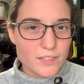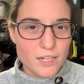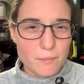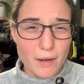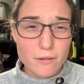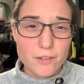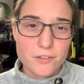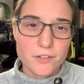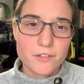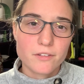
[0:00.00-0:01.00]
about a
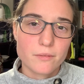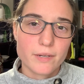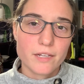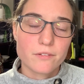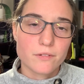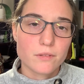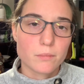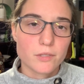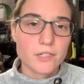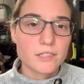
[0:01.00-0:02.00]
third of the way through the
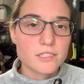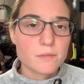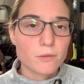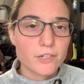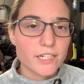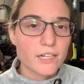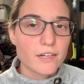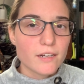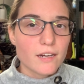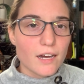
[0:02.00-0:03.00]
book at this point,
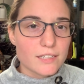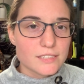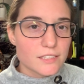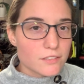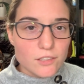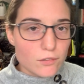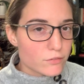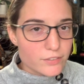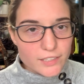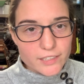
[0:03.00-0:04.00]
I still don't
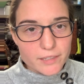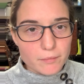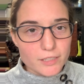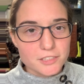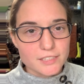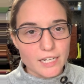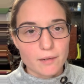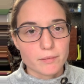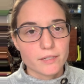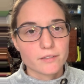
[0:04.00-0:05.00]
feel like much has
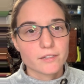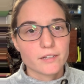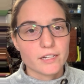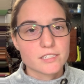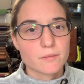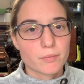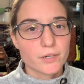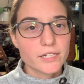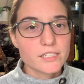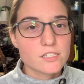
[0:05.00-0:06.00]
happened. It's a
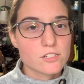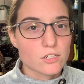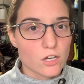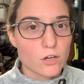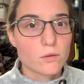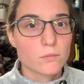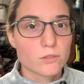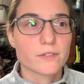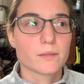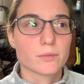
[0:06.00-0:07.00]
pretty slow
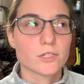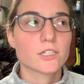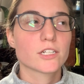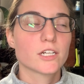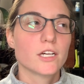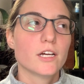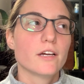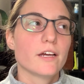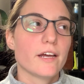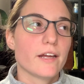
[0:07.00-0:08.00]
moving book.
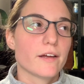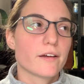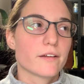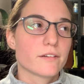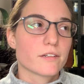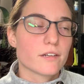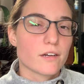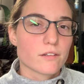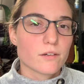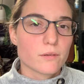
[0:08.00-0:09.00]
And
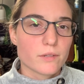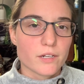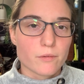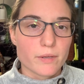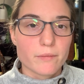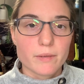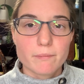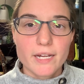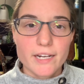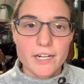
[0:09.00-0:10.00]
although, you know, we
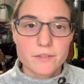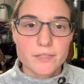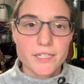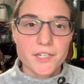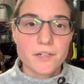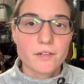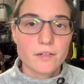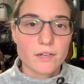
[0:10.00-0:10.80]
met Henry,